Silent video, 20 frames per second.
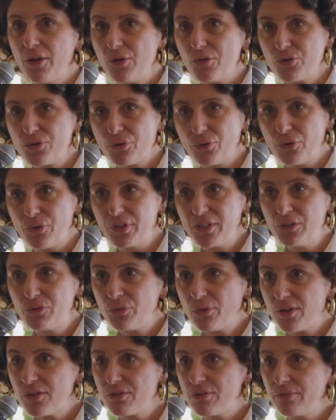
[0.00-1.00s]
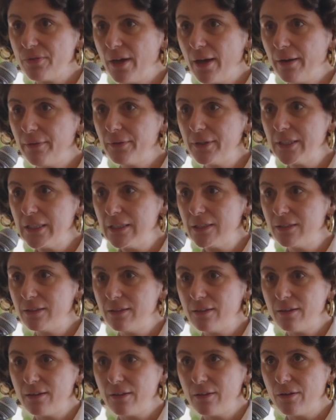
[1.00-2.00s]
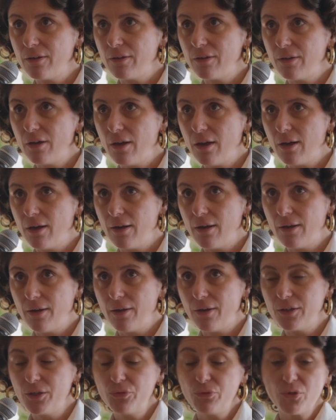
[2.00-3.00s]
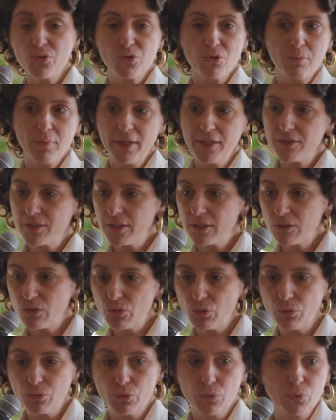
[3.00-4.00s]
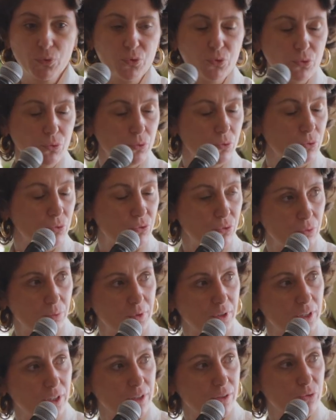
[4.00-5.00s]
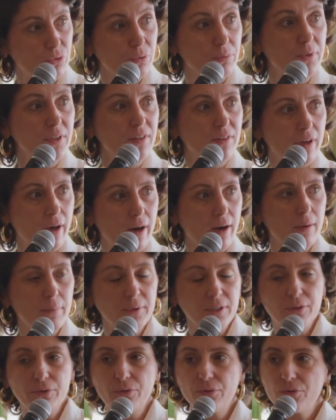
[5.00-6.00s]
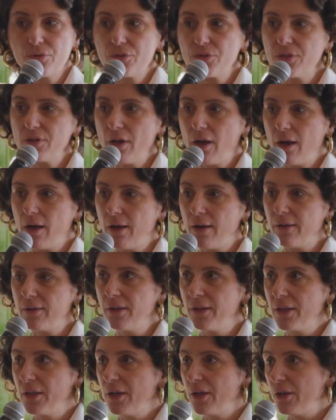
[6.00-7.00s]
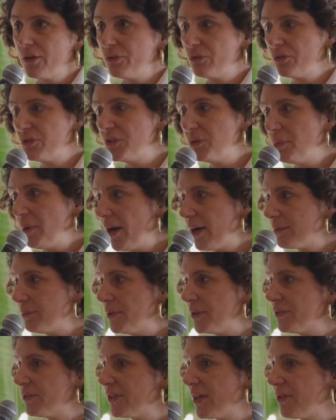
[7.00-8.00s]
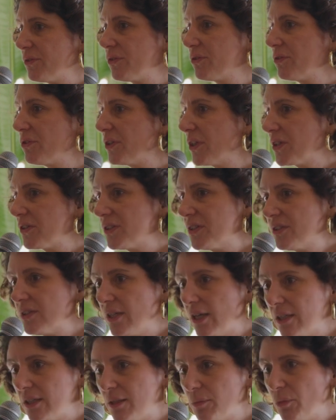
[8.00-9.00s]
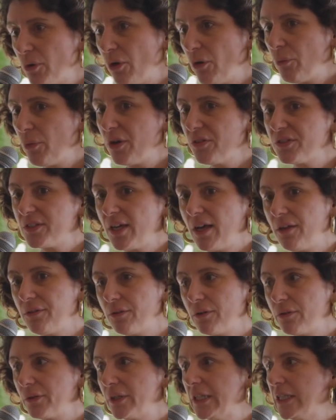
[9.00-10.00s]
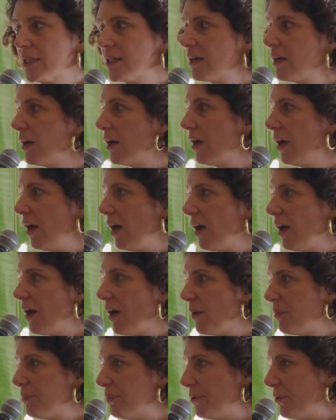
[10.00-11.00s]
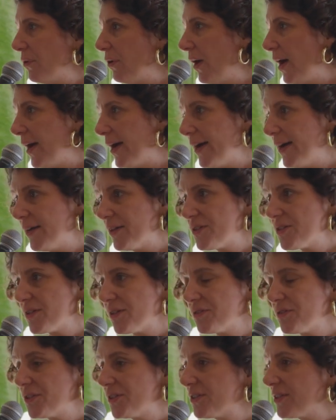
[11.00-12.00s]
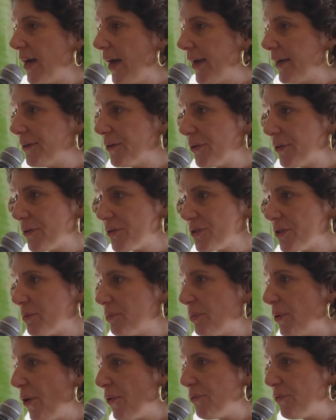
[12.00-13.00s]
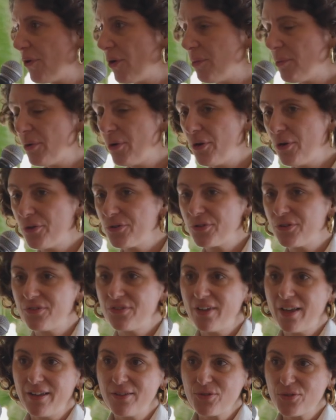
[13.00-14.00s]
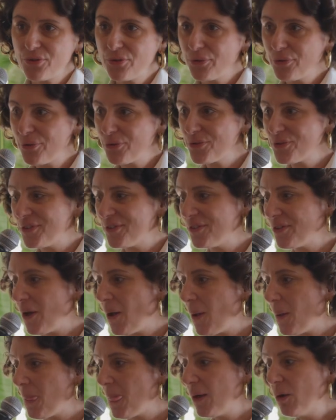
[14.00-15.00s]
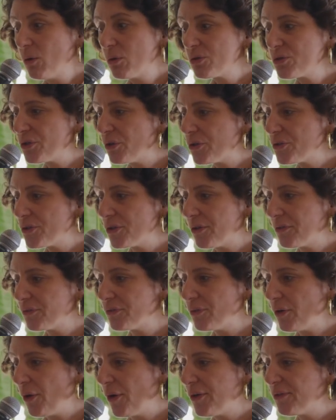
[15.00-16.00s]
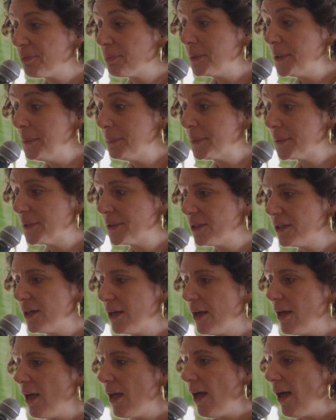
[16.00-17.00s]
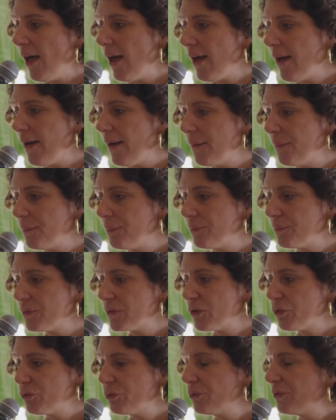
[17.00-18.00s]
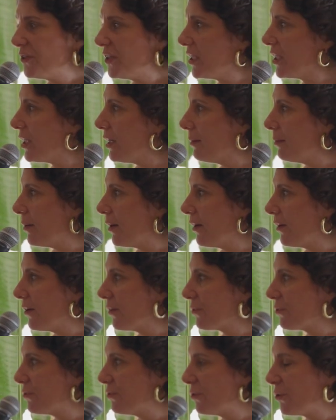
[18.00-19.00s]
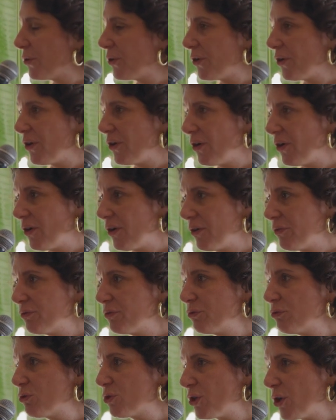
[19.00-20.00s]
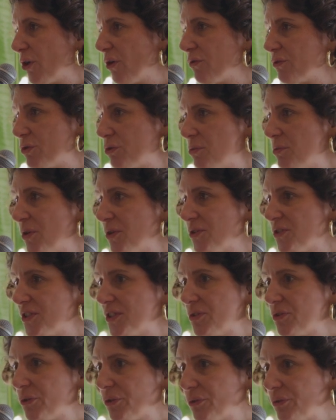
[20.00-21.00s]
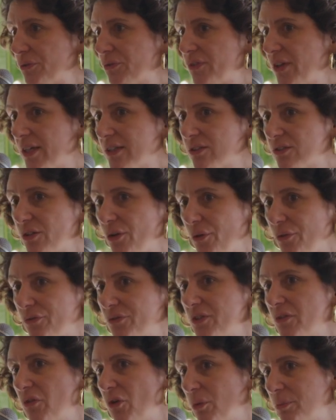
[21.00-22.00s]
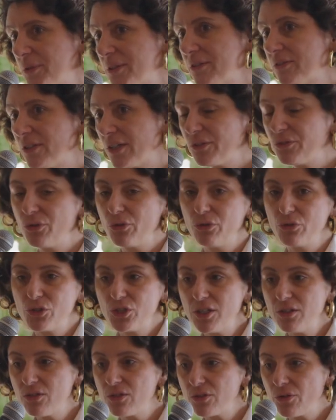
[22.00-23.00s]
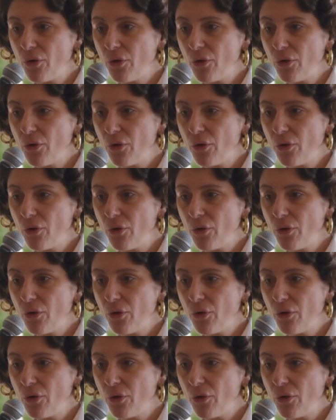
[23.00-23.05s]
So it was very, it was amazing to be there, because the department that doesn't exist anymore was gathering poets and designers and performers and dancers and all sorts of people to think about the future of humans in the context of developing technologies.